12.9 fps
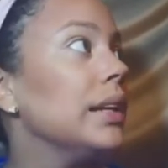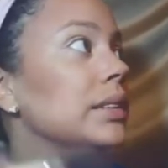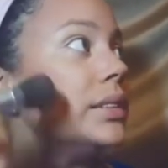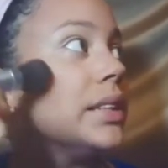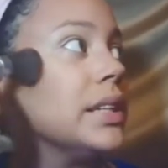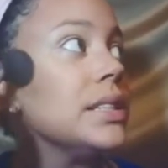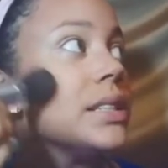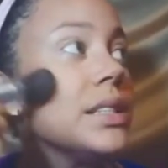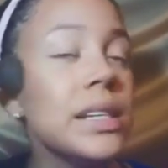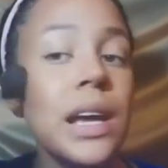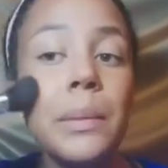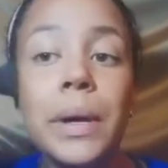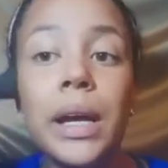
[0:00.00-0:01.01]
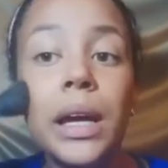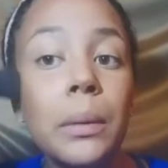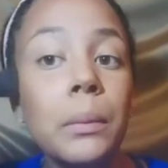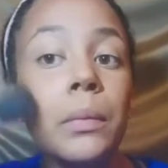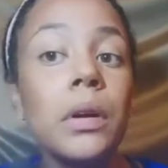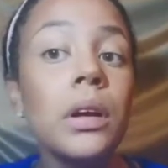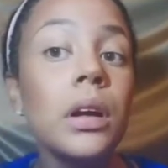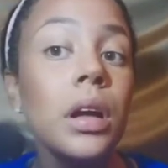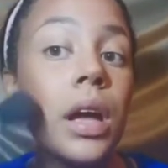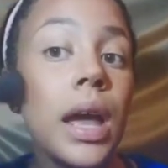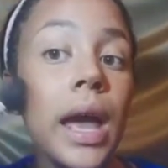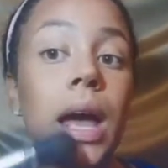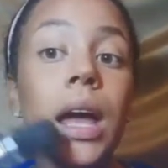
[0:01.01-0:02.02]
I did DM him,
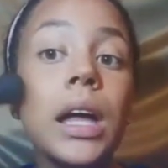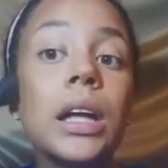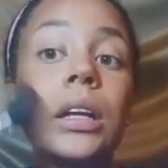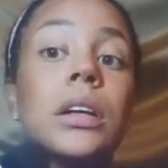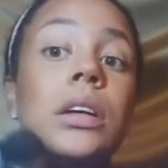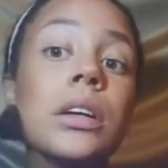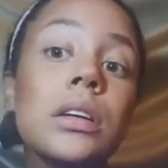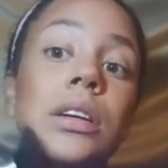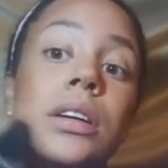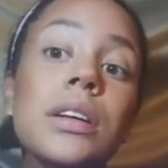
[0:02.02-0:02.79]
and